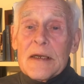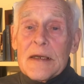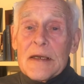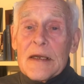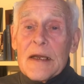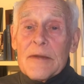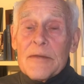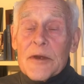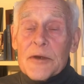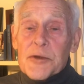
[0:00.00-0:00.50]

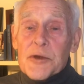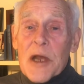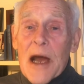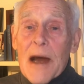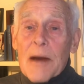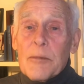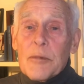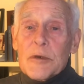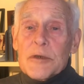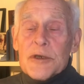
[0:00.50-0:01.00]
their
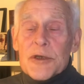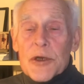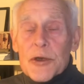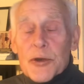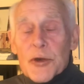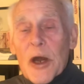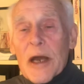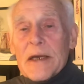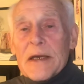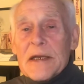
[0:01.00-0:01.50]
job was to
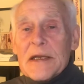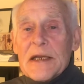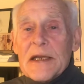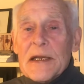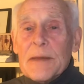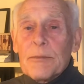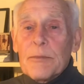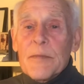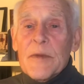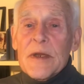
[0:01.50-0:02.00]
try to
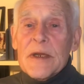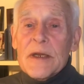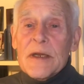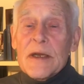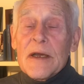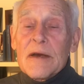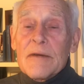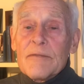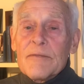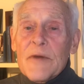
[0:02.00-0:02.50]
keep
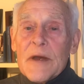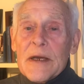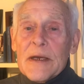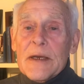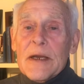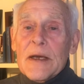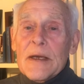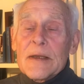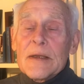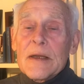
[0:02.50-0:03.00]
the
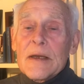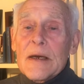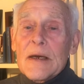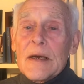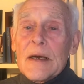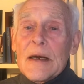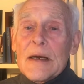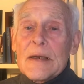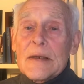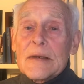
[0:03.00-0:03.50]
Fed on
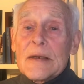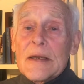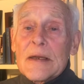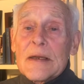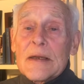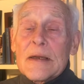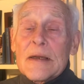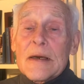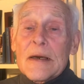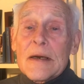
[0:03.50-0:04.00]

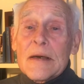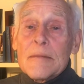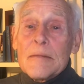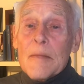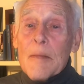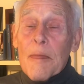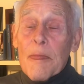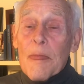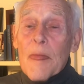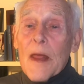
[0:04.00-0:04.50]
a
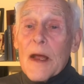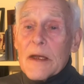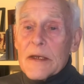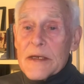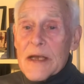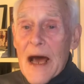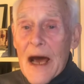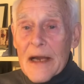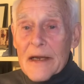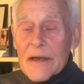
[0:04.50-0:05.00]

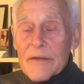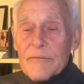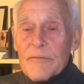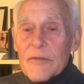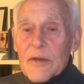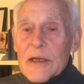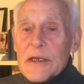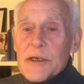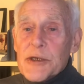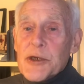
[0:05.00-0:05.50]

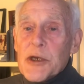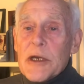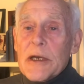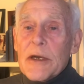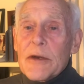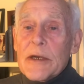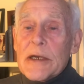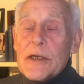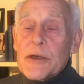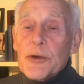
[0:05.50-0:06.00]

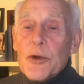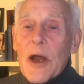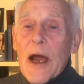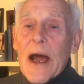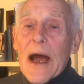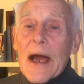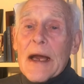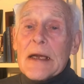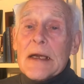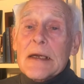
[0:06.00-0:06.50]
non-inflationary
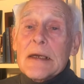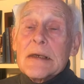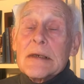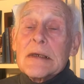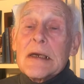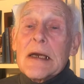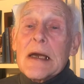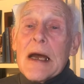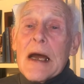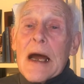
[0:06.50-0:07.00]
track.
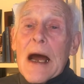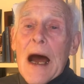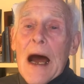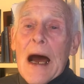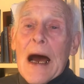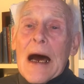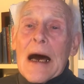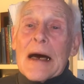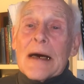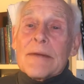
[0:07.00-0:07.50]

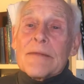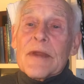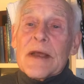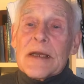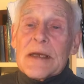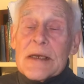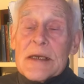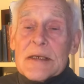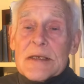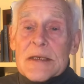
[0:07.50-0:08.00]

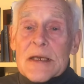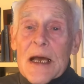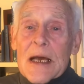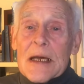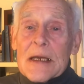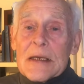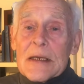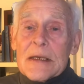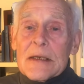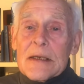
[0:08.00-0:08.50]
They
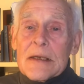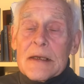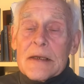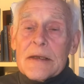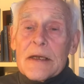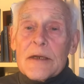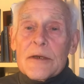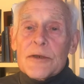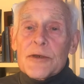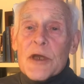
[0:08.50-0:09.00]
decided that
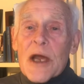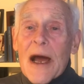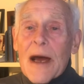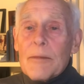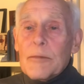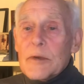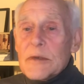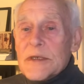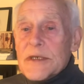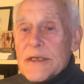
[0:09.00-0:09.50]
their
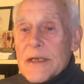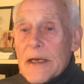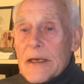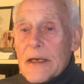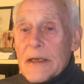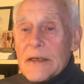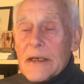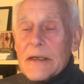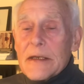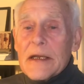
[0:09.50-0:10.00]
job was
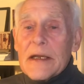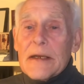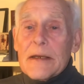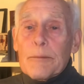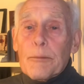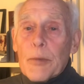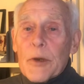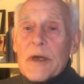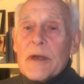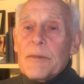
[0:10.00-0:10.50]
done, and they
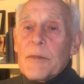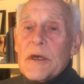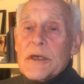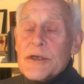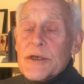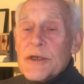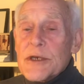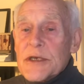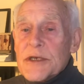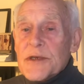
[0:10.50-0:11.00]
pretty
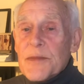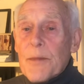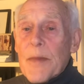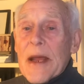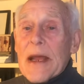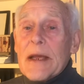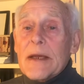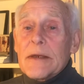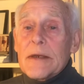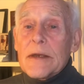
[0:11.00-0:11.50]
much
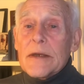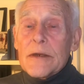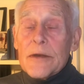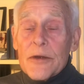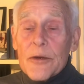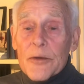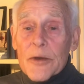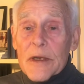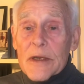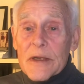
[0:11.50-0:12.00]
disbanded
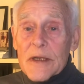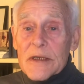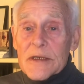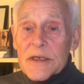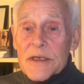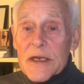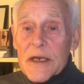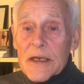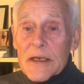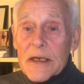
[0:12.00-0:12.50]
during this
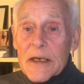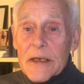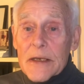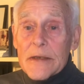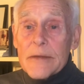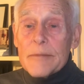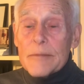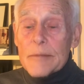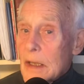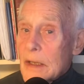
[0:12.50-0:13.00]

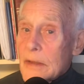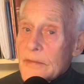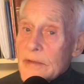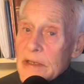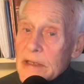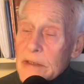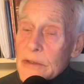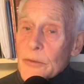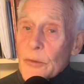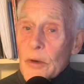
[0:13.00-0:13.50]
decade.
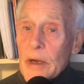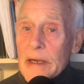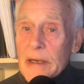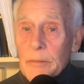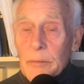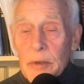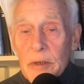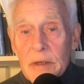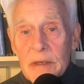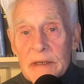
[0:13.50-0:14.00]
The
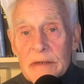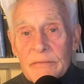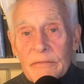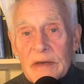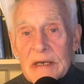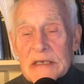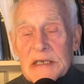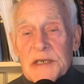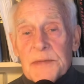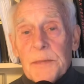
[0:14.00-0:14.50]
incredible
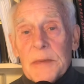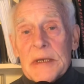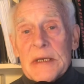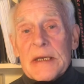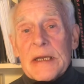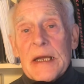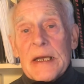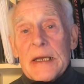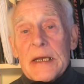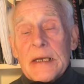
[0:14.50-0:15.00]
investment
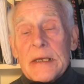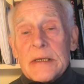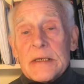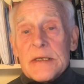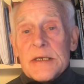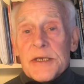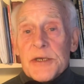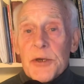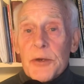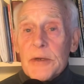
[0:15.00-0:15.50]

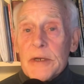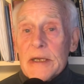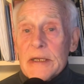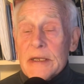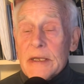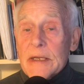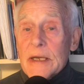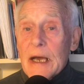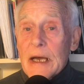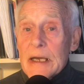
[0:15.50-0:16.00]
gains during
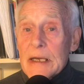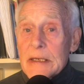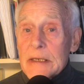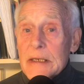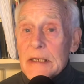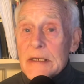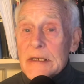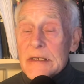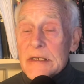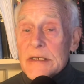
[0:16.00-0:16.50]
the
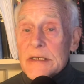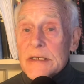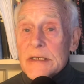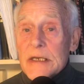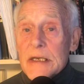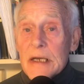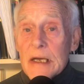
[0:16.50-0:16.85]
90s